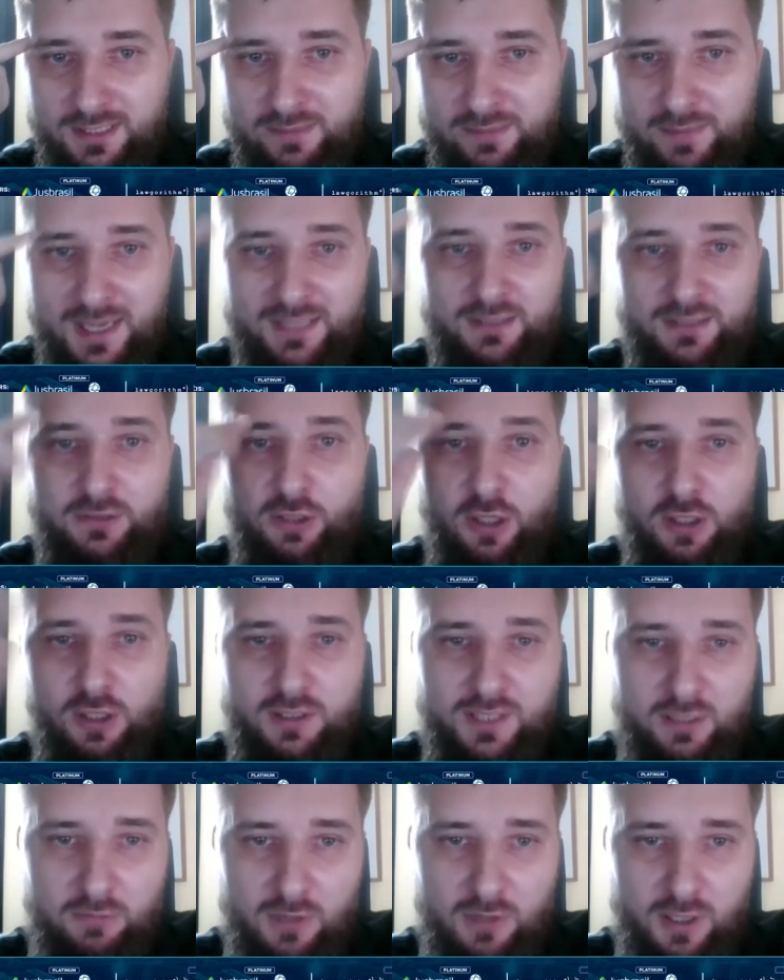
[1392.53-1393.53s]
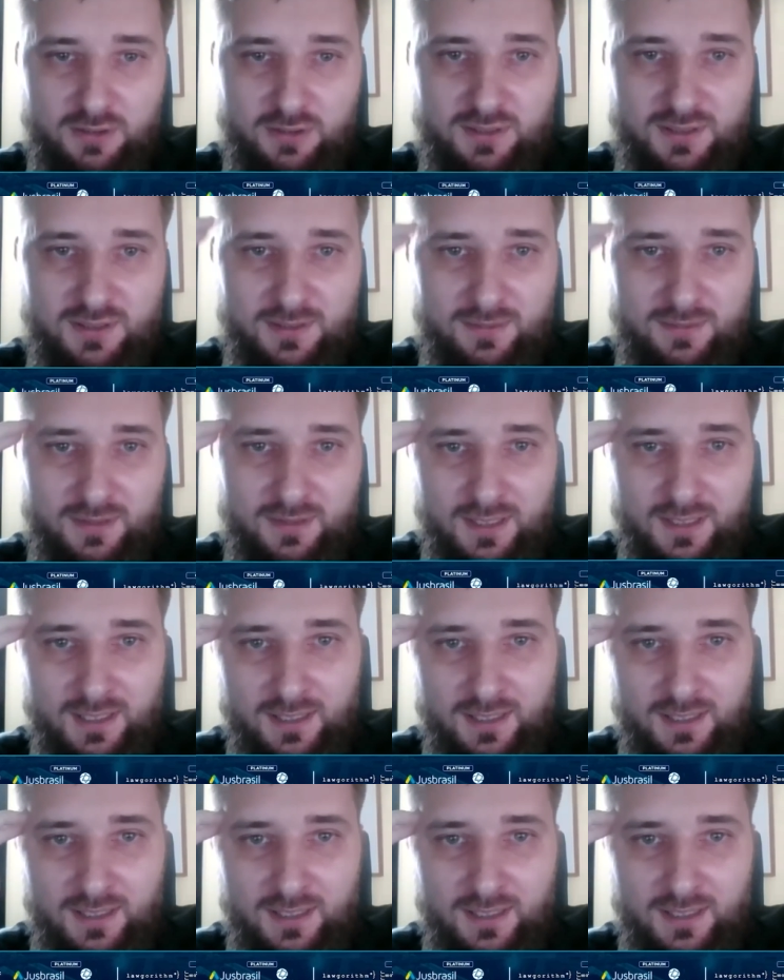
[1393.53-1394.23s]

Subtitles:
marked all the words,